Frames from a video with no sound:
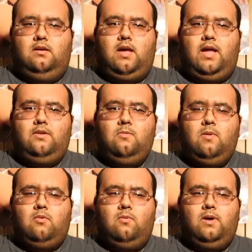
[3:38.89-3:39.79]
I don't
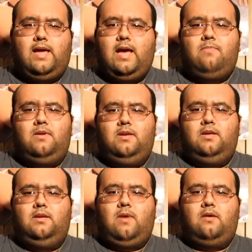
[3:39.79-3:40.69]
remember what happened to
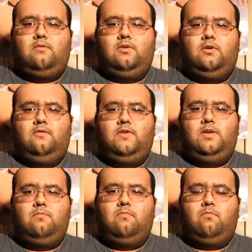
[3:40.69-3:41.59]
him. I don't know if
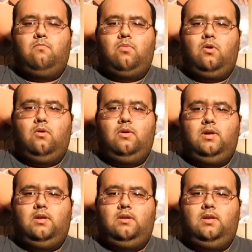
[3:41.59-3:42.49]
he broke
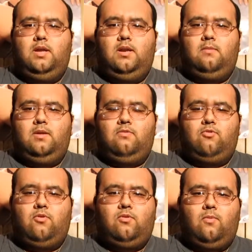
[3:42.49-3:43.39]
and he ended up getting
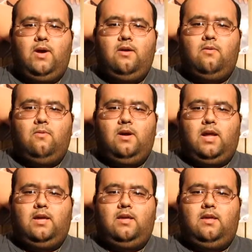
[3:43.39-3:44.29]
thrown away or what.
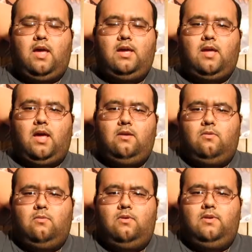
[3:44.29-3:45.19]
I
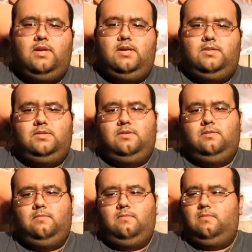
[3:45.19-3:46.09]
don't know where he is.
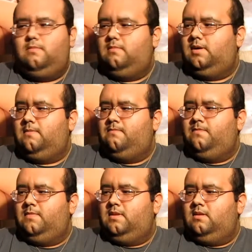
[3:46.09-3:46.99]
But
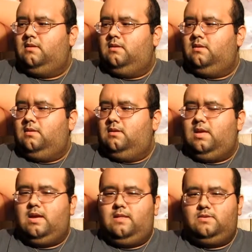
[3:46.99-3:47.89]

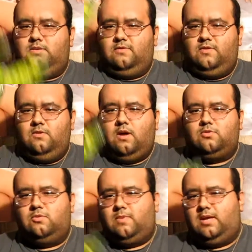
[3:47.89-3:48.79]
yeah, these are the few
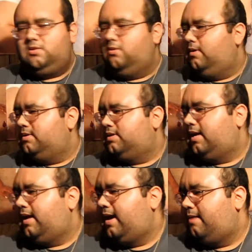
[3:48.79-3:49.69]
Ultraman toys that
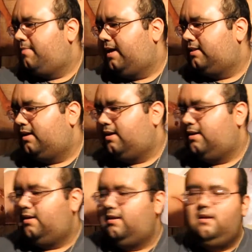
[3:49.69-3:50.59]
I had back then,
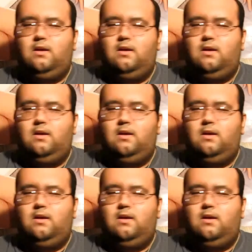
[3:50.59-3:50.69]
and